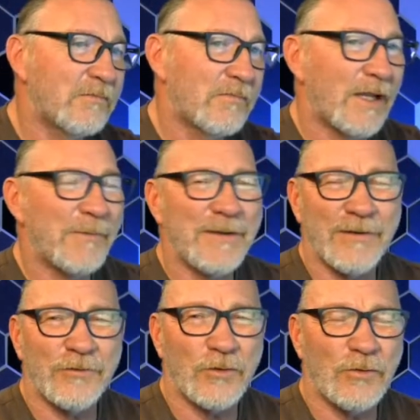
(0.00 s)
I mean,
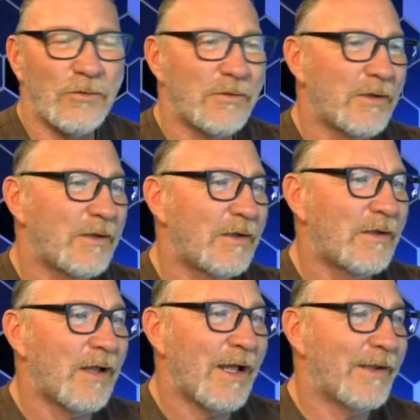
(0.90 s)
that's cool.
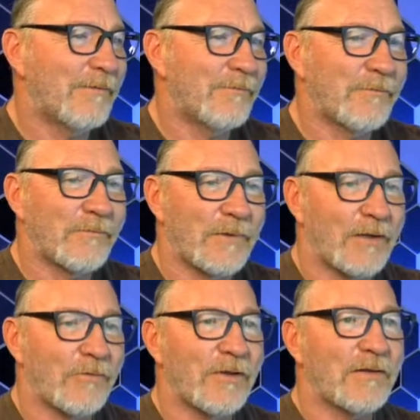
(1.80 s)
I
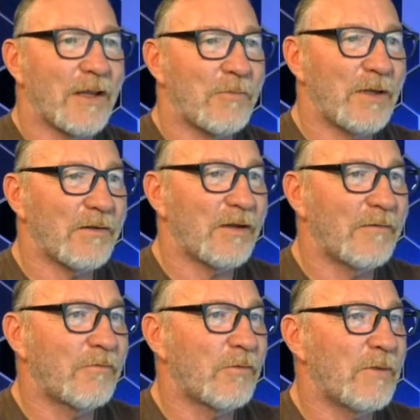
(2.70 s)
don't think that'd be a thing
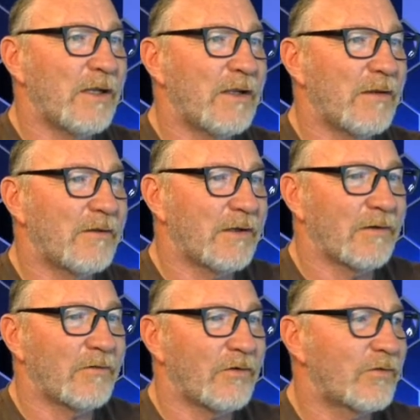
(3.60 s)
for me. I think
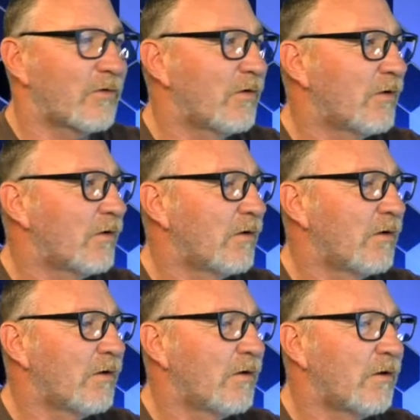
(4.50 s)
it just,
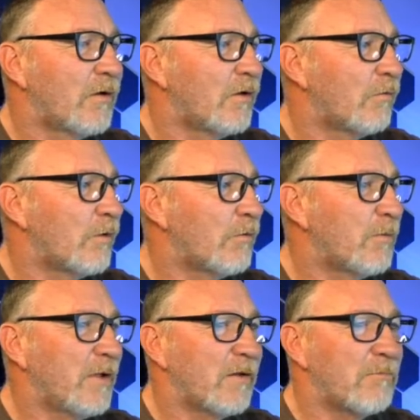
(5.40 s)
what would
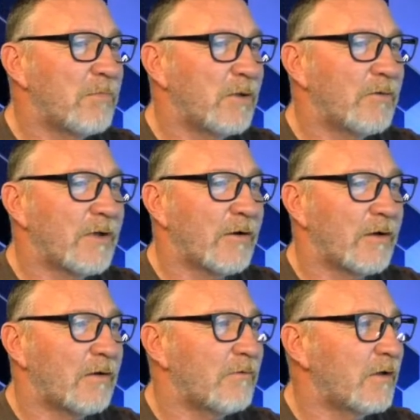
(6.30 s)
be the build
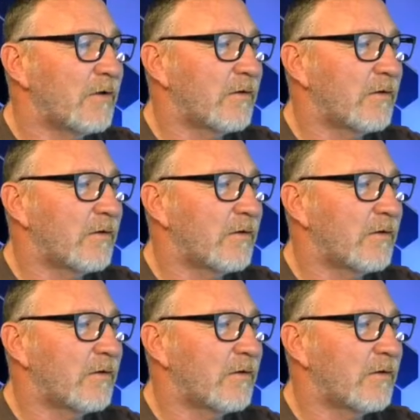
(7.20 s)
area of it?